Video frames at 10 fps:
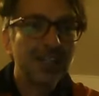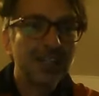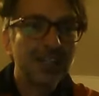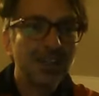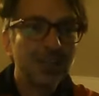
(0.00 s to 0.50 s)

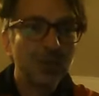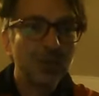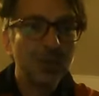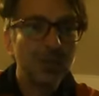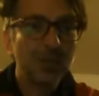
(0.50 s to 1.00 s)
I do
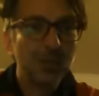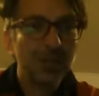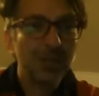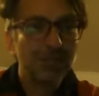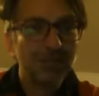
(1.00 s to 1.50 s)
a lot of
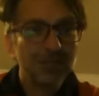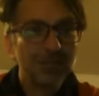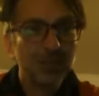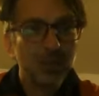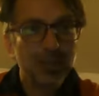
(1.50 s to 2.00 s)
work
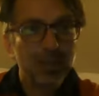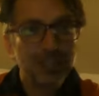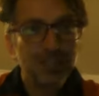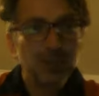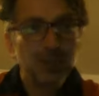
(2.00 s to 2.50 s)
for
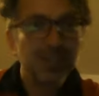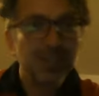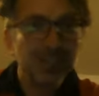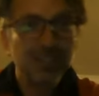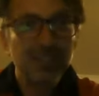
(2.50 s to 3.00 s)
trades
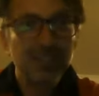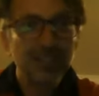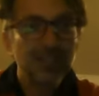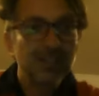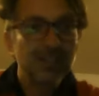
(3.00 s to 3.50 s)
businesses.
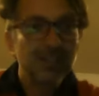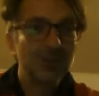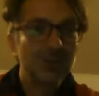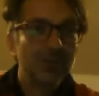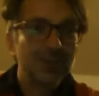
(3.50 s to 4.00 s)

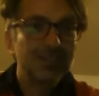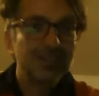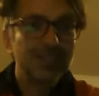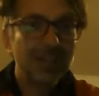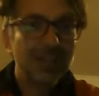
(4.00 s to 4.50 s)
So
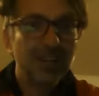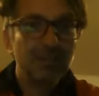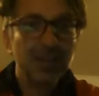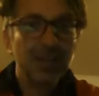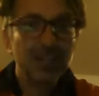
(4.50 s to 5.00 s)
today
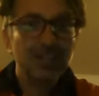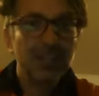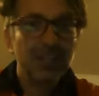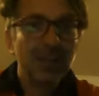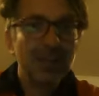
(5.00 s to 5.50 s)
I've made a
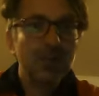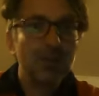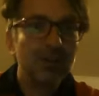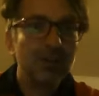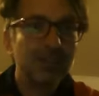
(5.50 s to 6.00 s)
video
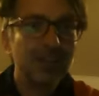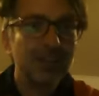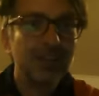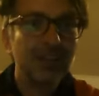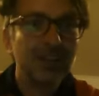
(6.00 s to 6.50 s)

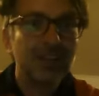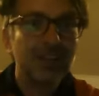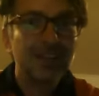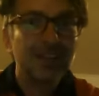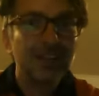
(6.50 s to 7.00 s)
on
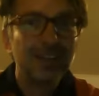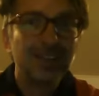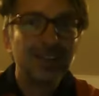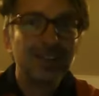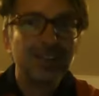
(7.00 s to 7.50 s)

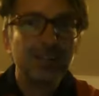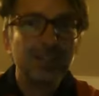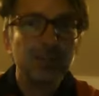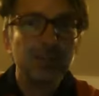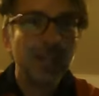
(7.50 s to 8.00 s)

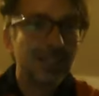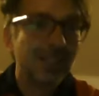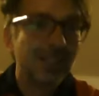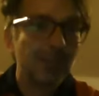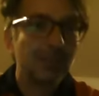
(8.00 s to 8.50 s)
some tax
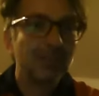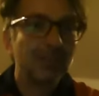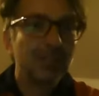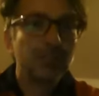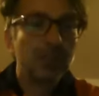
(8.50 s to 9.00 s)
tips,
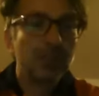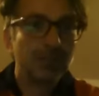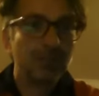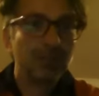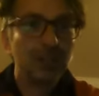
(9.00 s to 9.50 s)

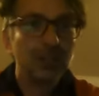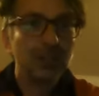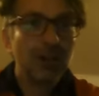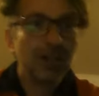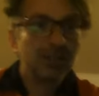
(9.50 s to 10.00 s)
especially for you
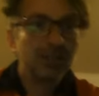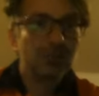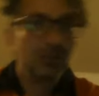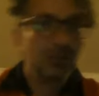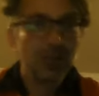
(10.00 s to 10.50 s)
guys who
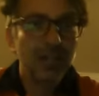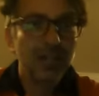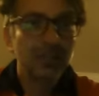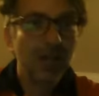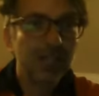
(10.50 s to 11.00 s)
are running
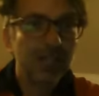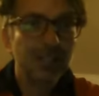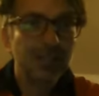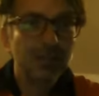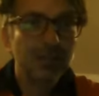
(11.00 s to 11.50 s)

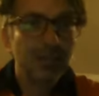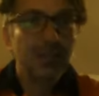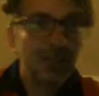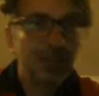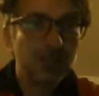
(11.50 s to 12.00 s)

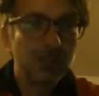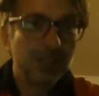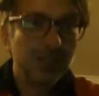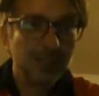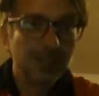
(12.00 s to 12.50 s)
trades
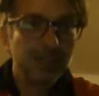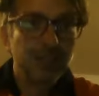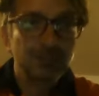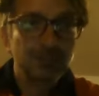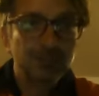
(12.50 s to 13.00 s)
businesses.
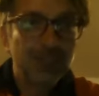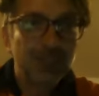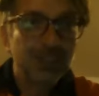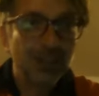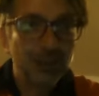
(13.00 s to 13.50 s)

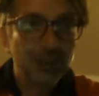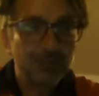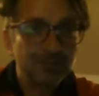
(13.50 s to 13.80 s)
So